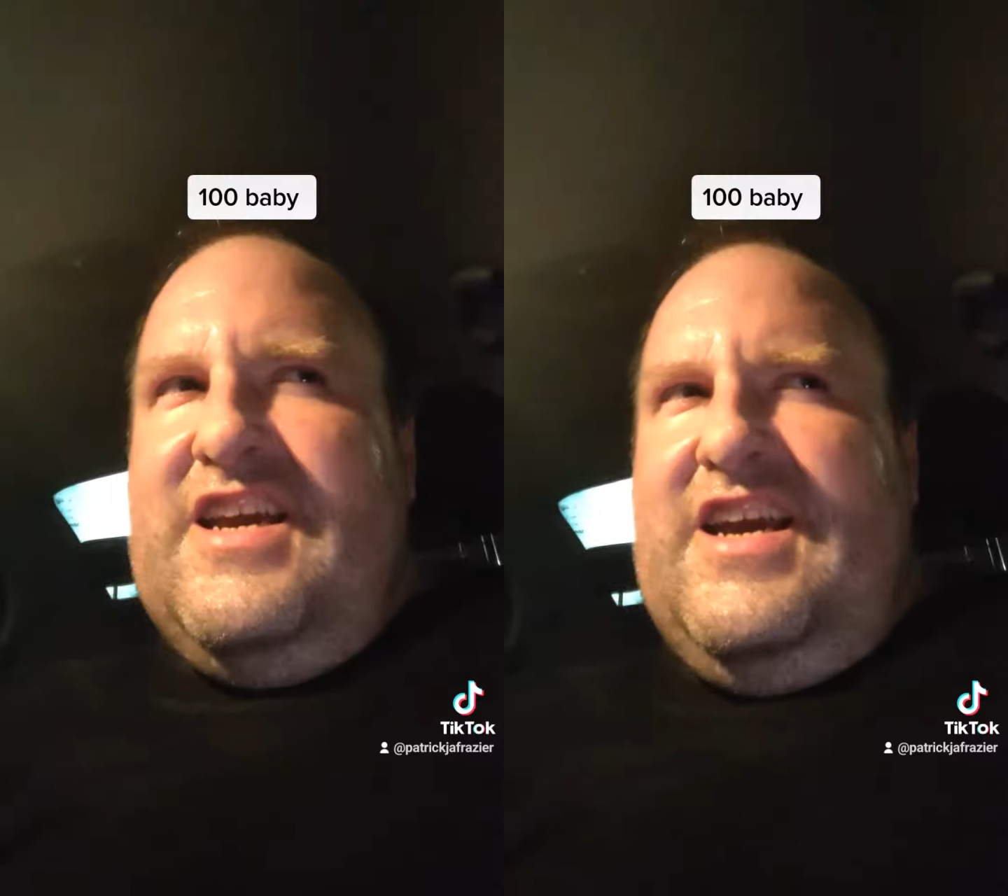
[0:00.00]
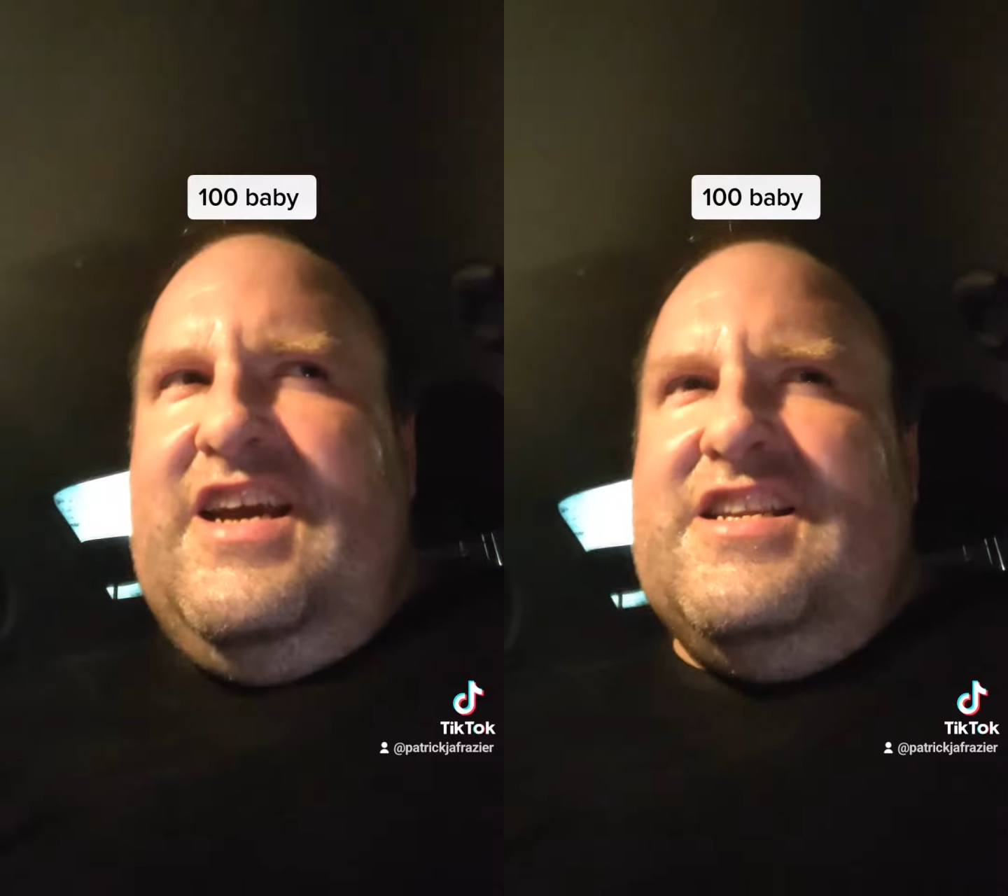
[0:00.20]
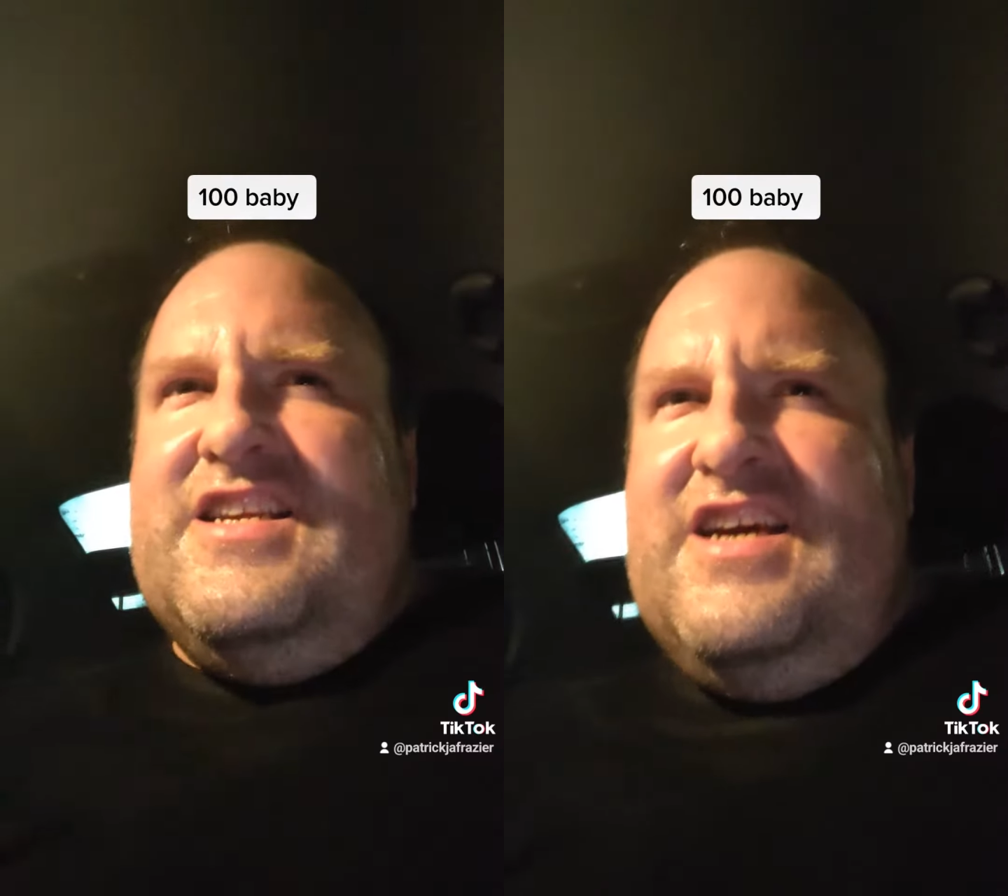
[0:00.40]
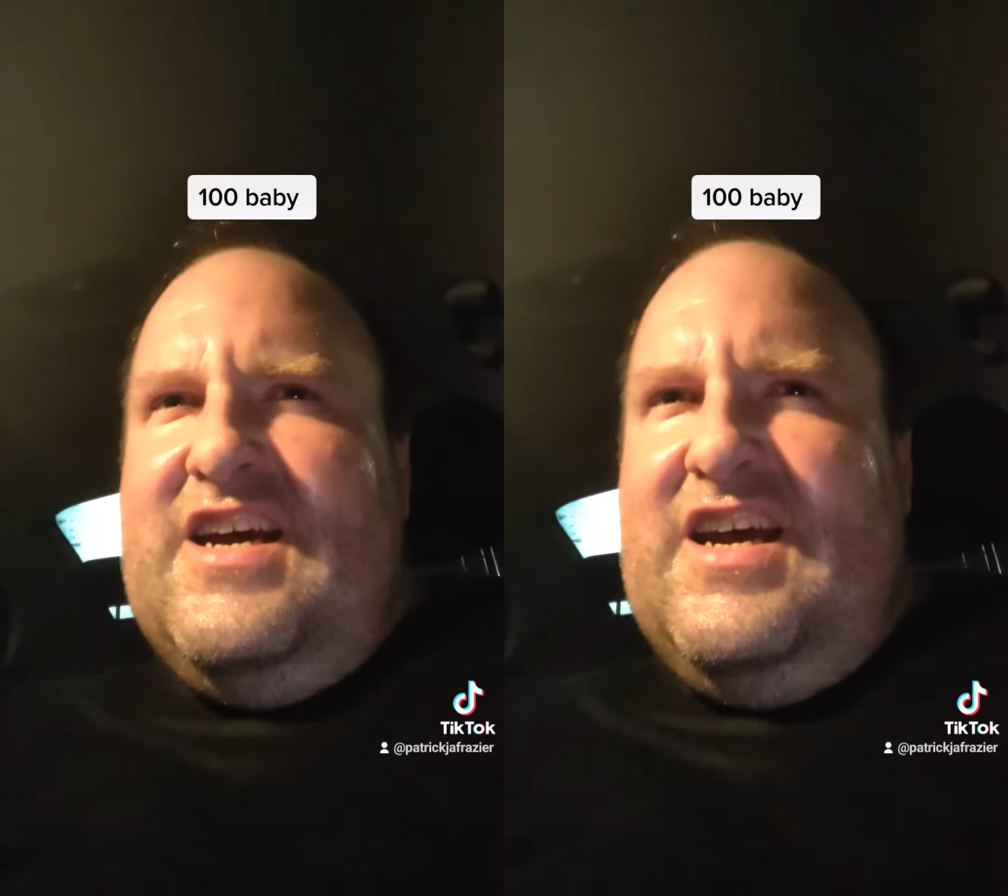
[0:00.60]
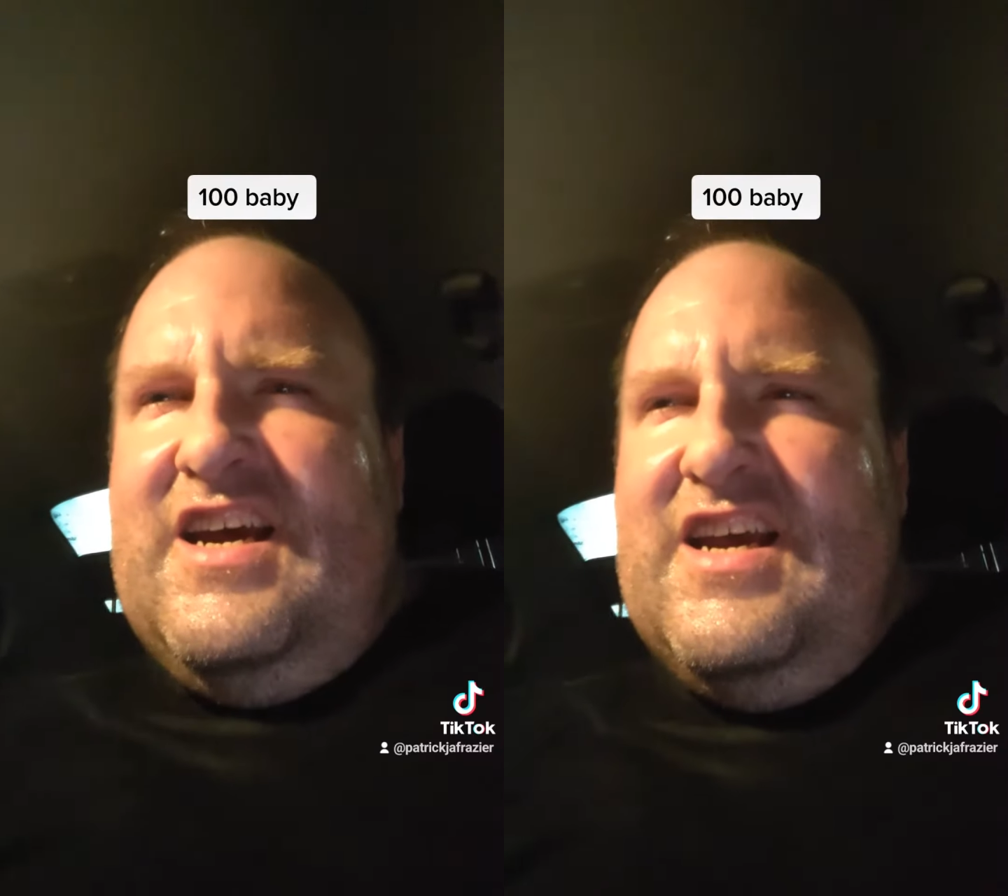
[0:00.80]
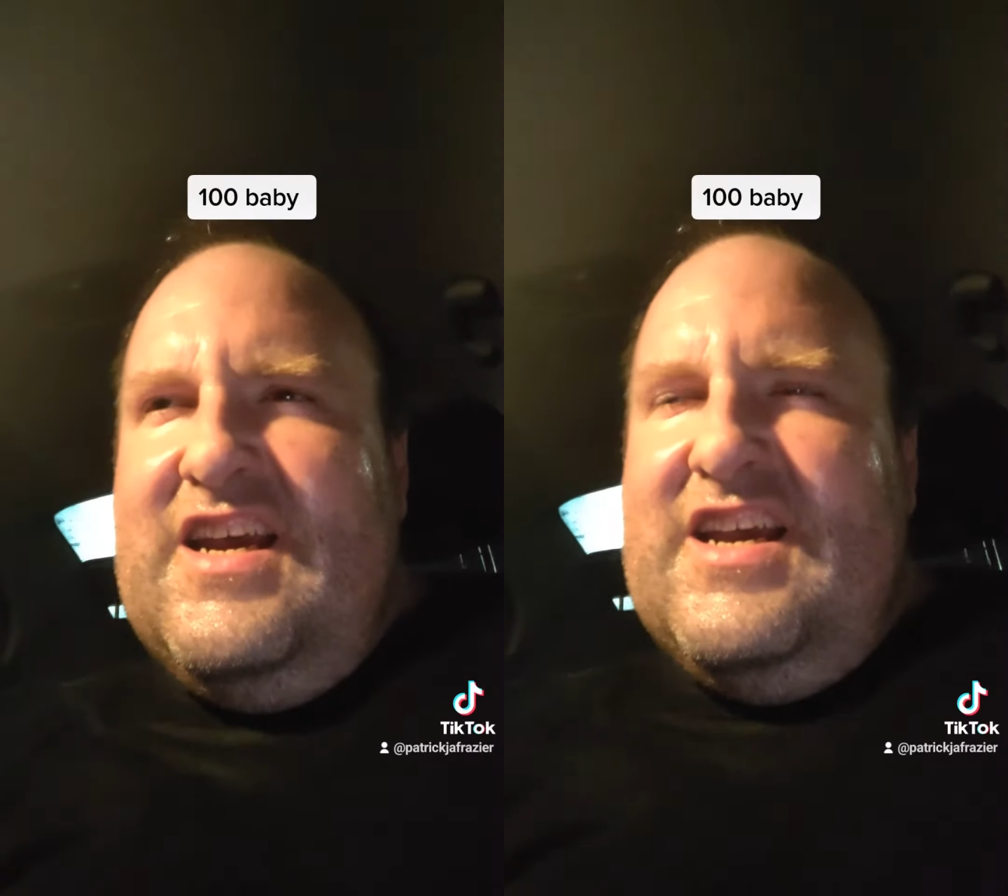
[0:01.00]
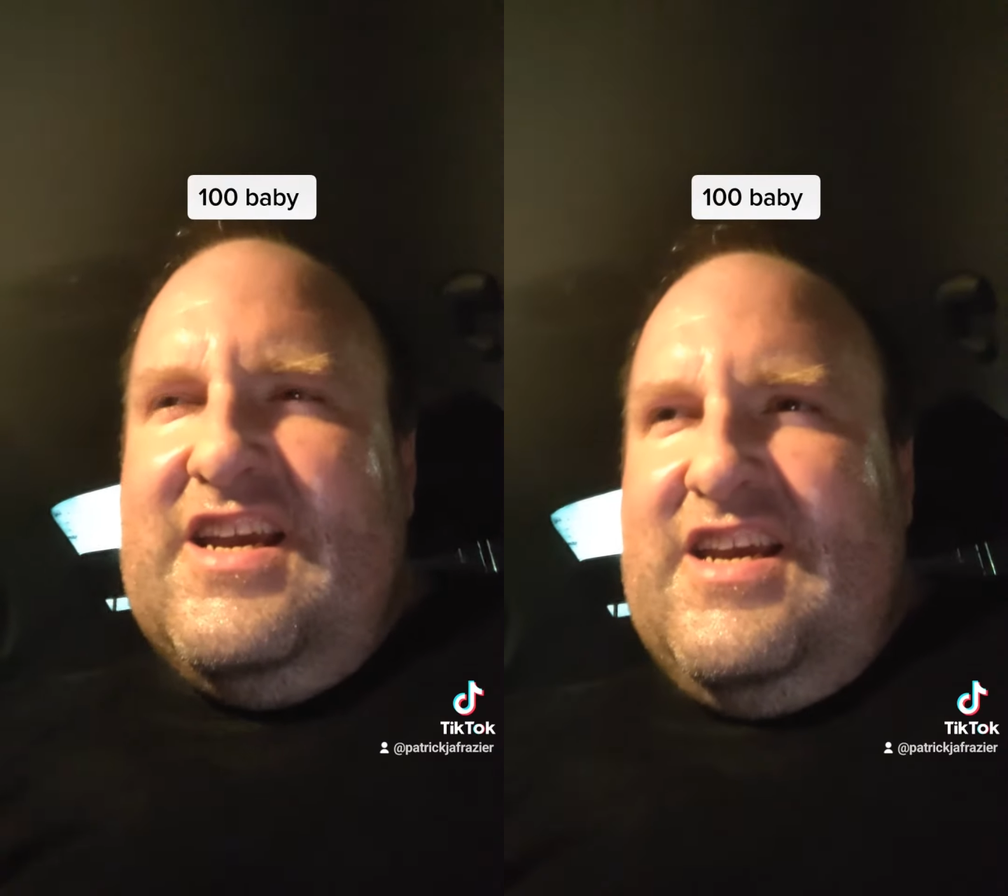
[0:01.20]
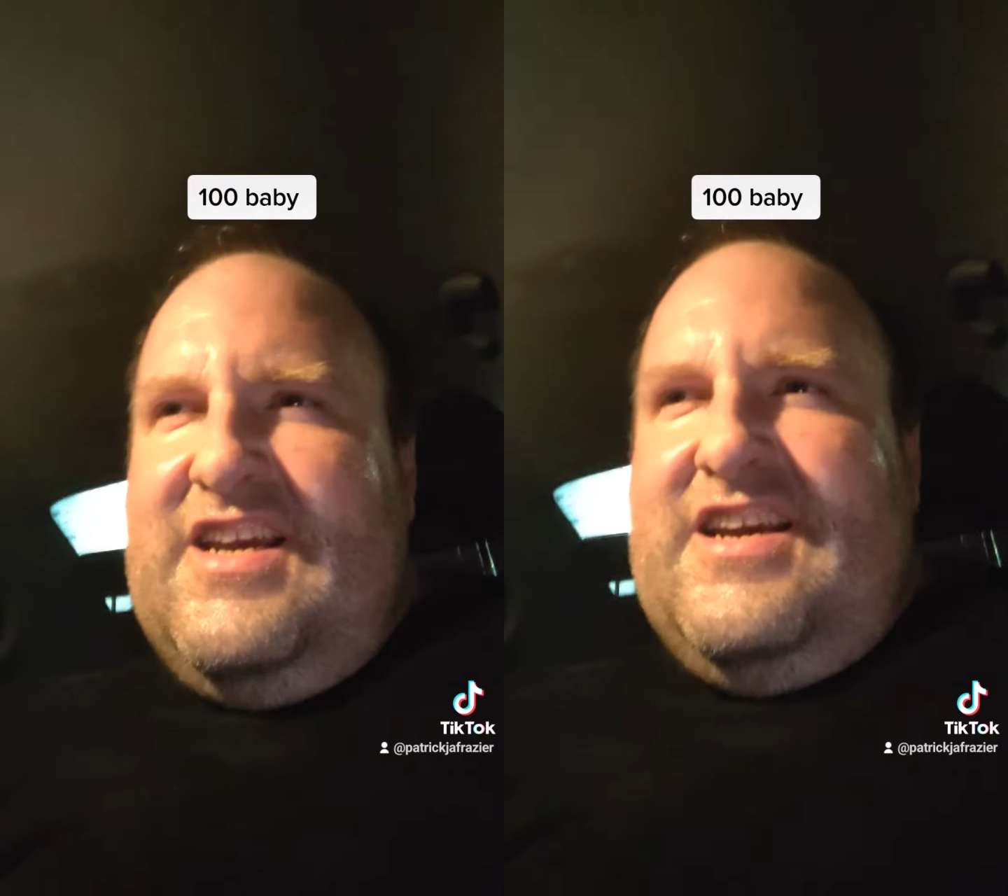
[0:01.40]
And
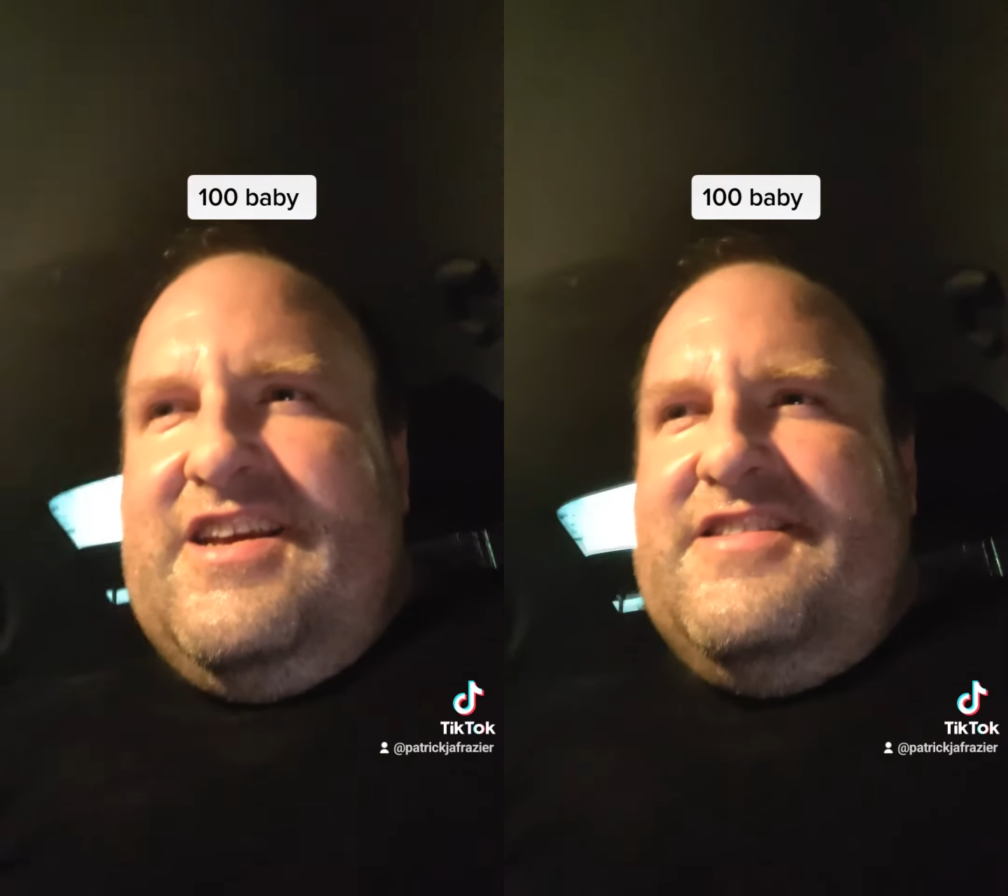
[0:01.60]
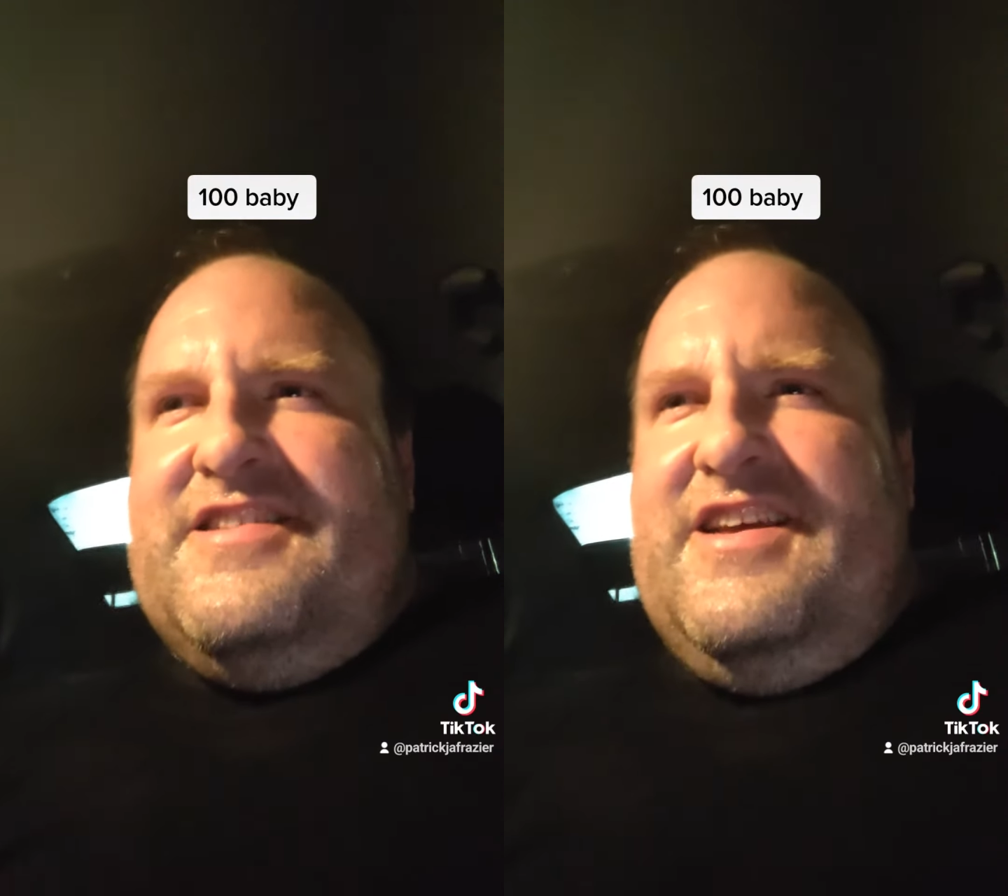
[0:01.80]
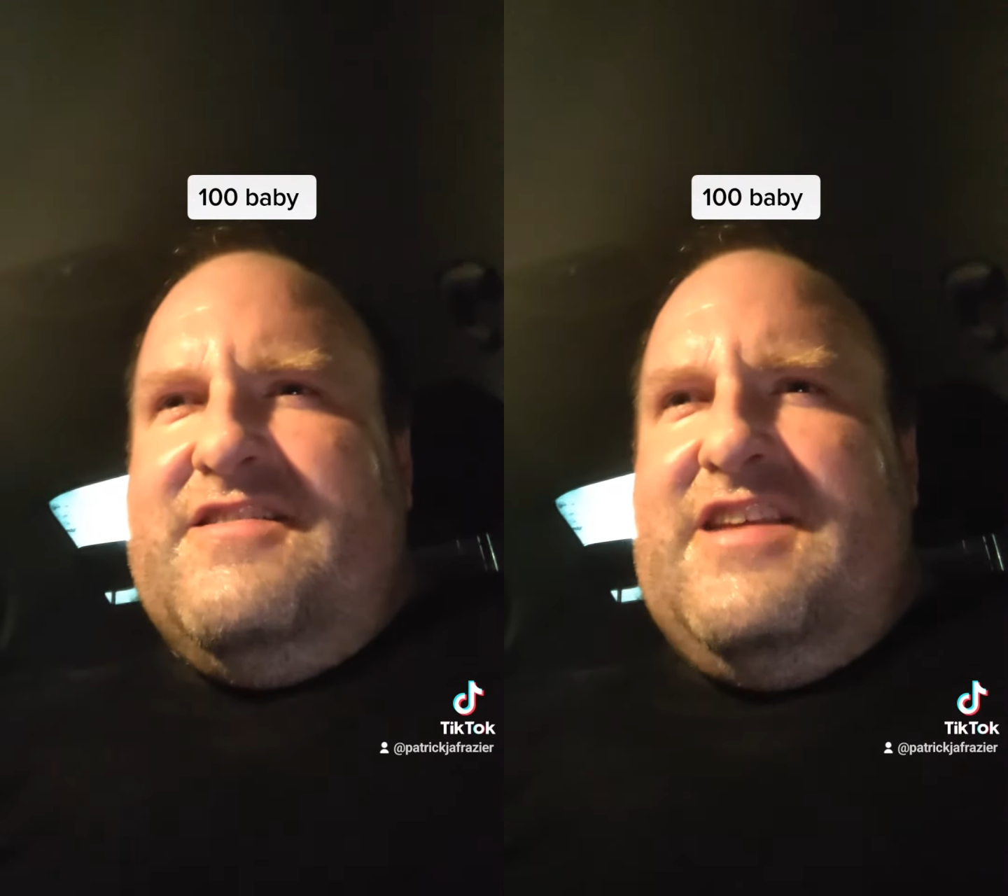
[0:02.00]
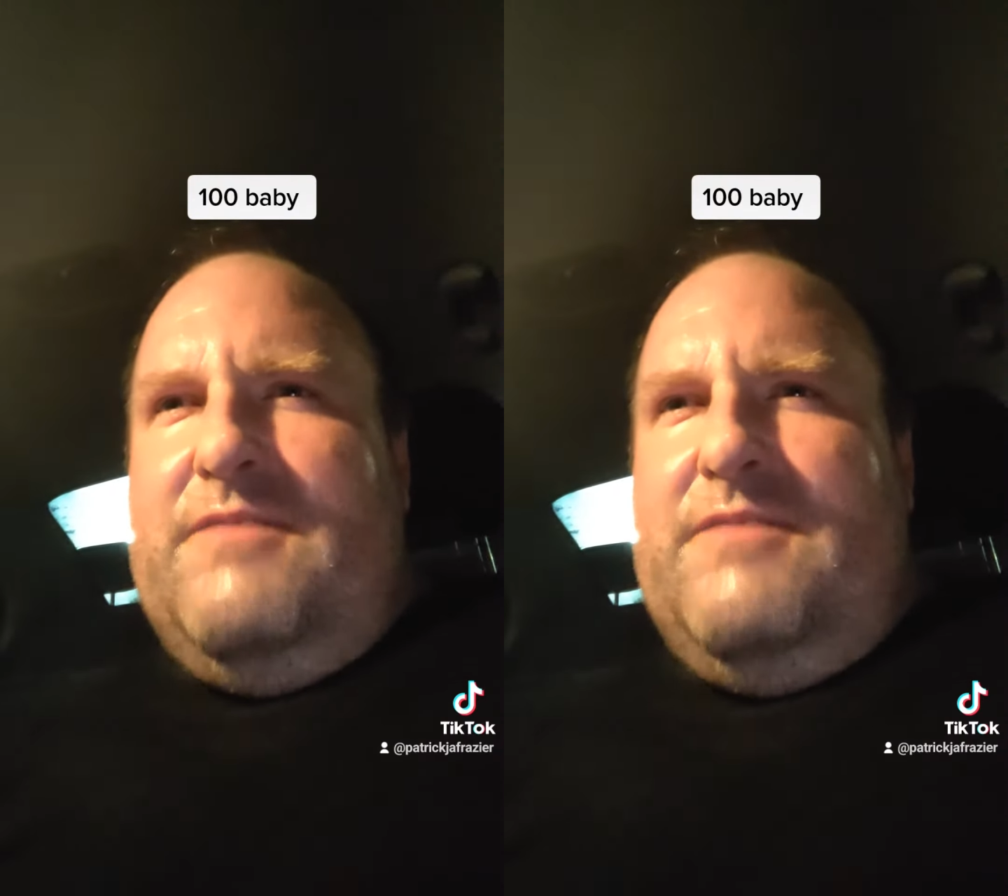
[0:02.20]
he says,